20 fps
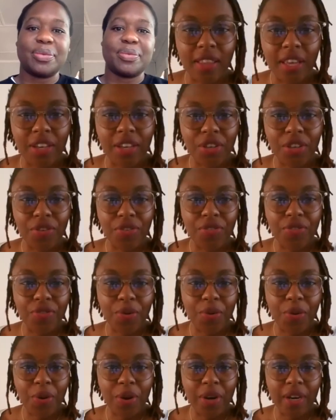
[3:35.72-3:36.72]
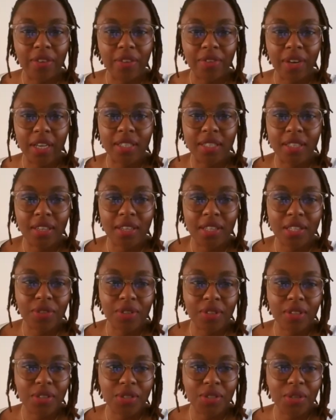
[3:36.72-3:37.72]
Thank you for inviting us for
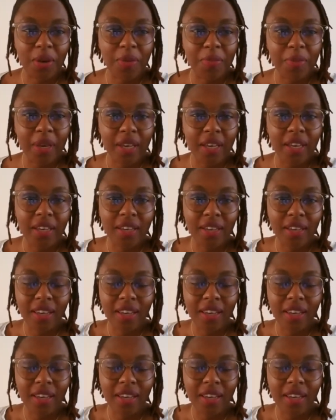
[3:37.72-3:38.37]
this topic.